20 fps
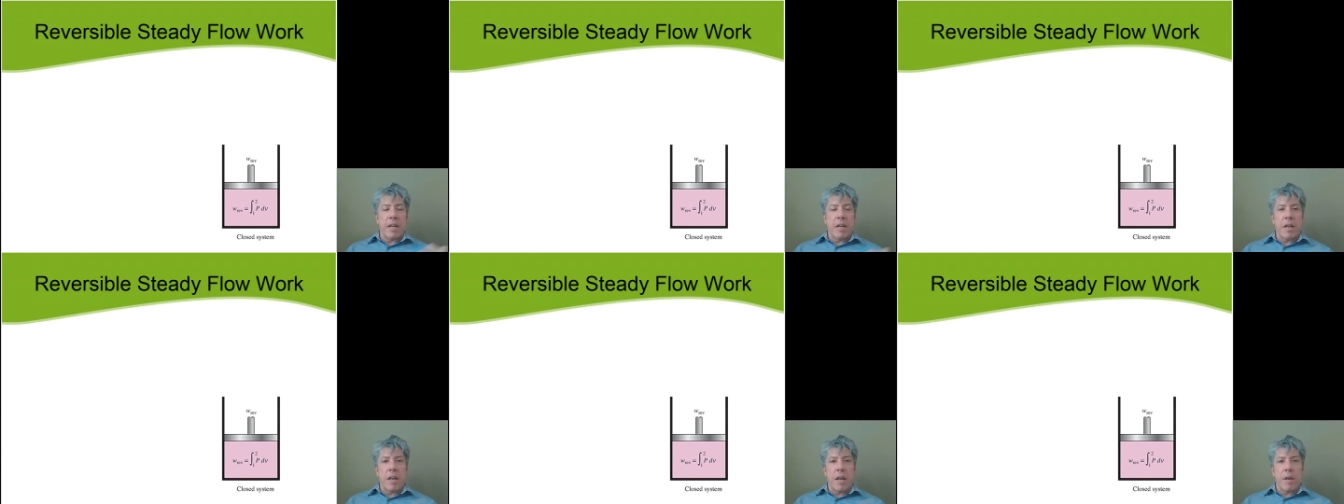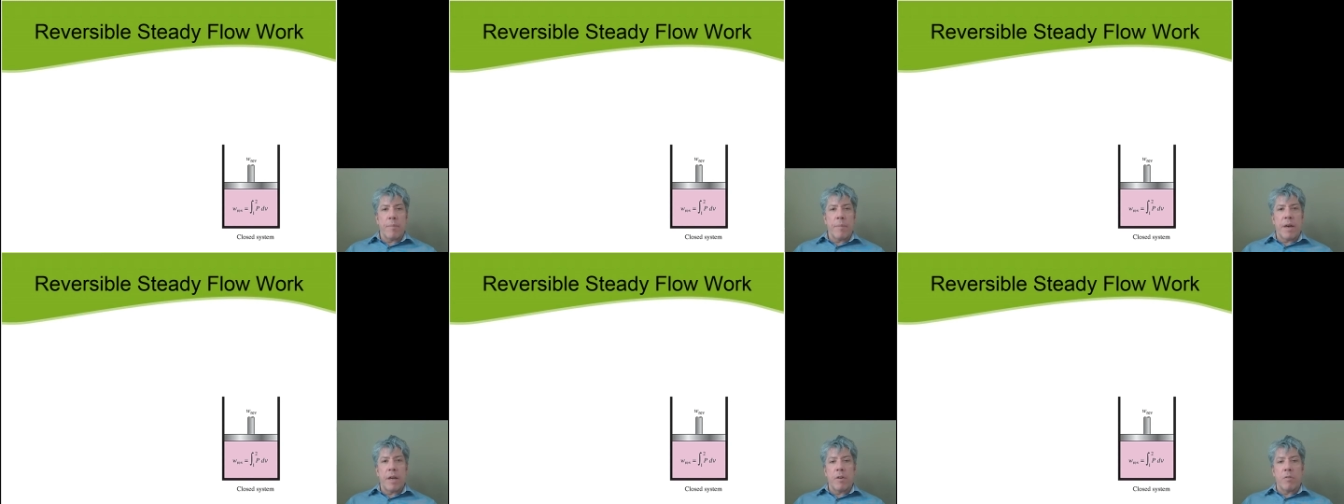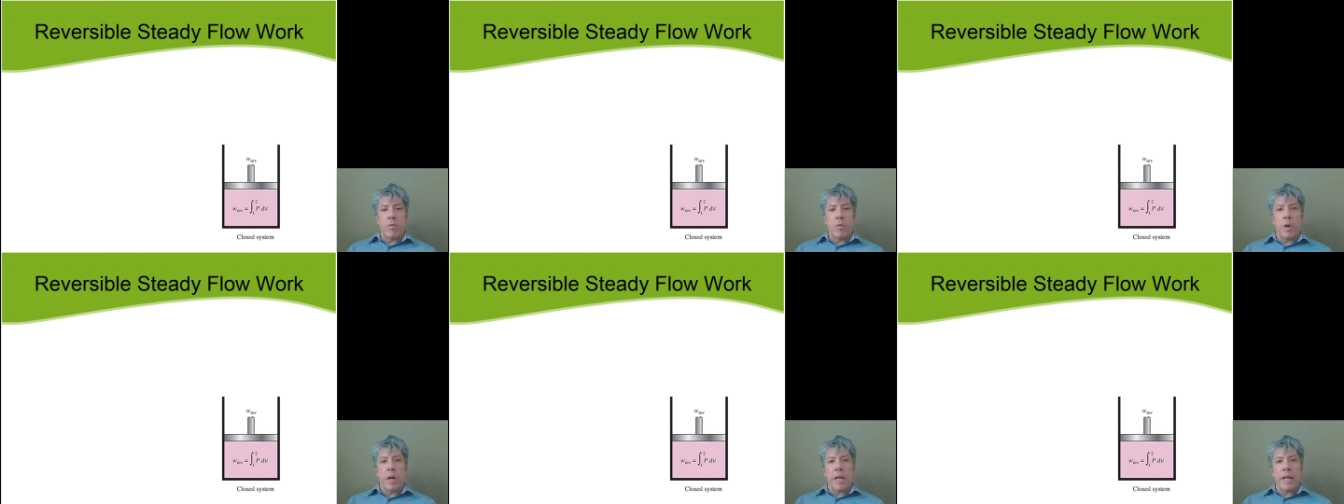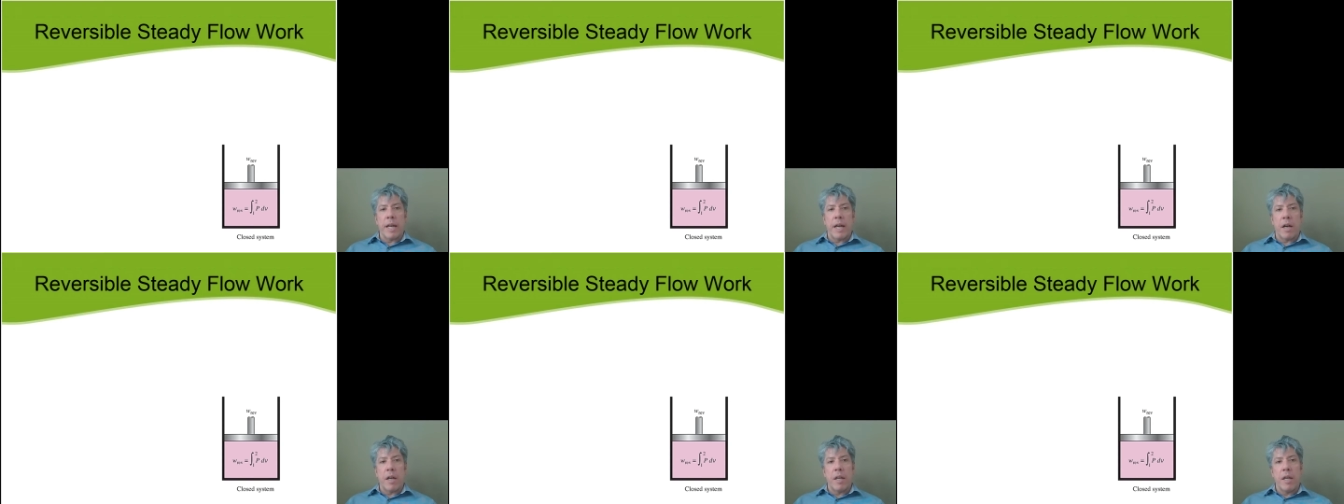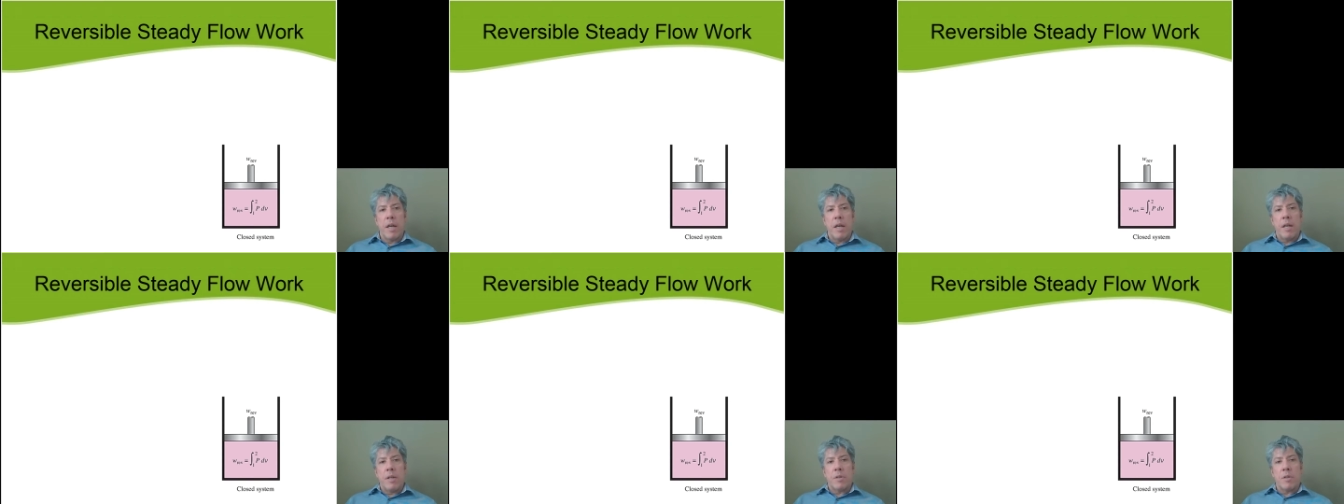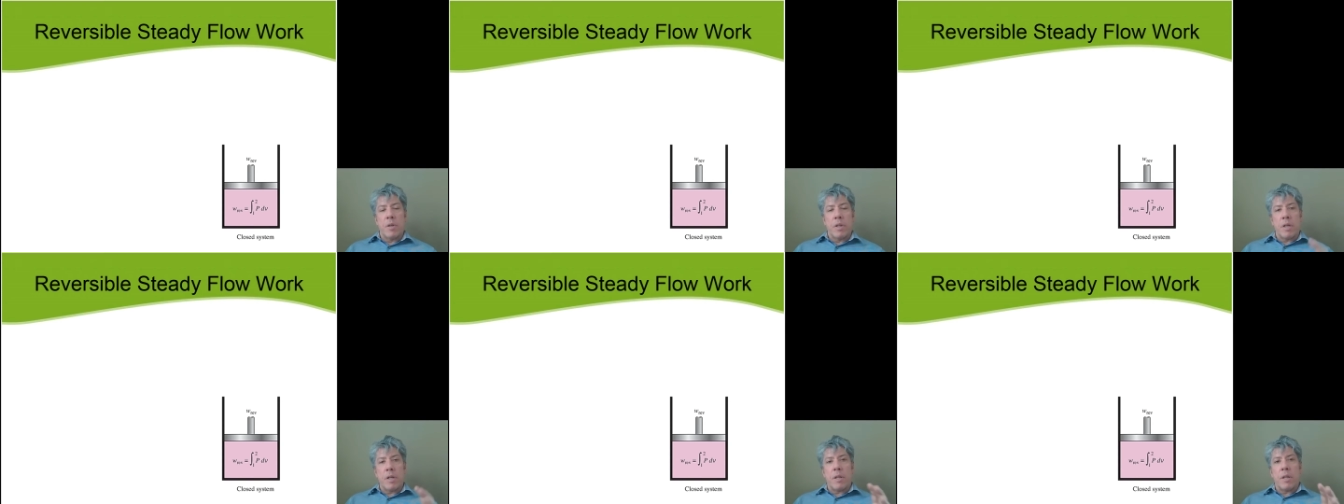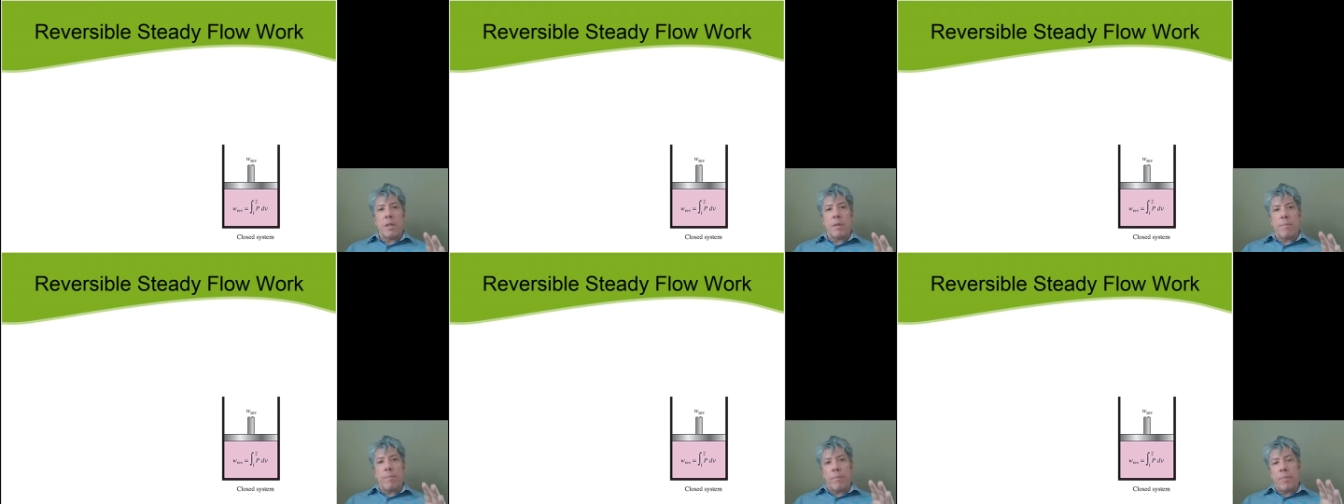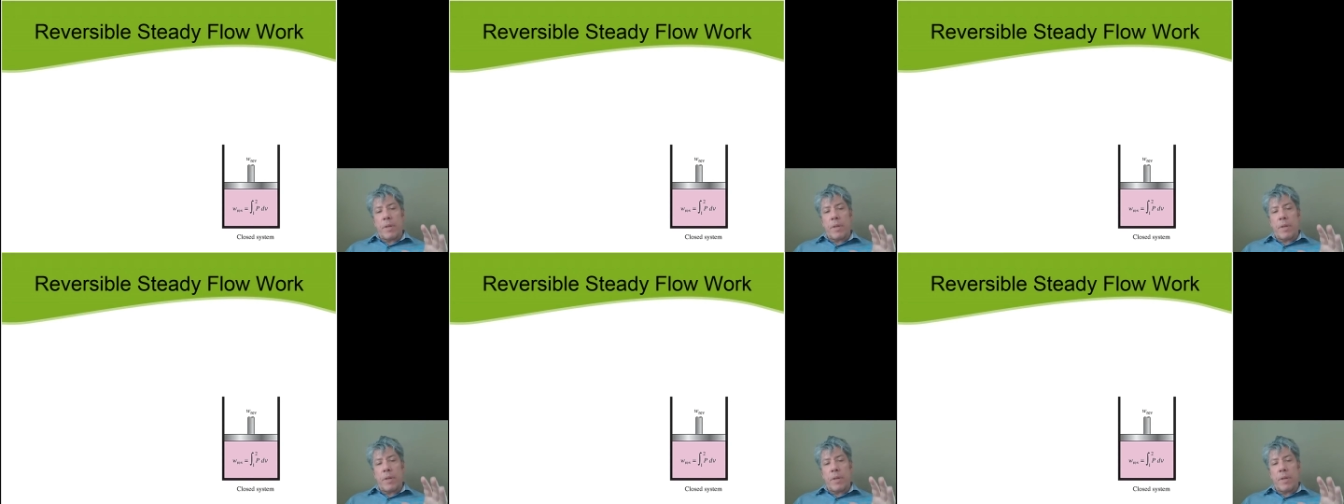a net amount of work out. So the,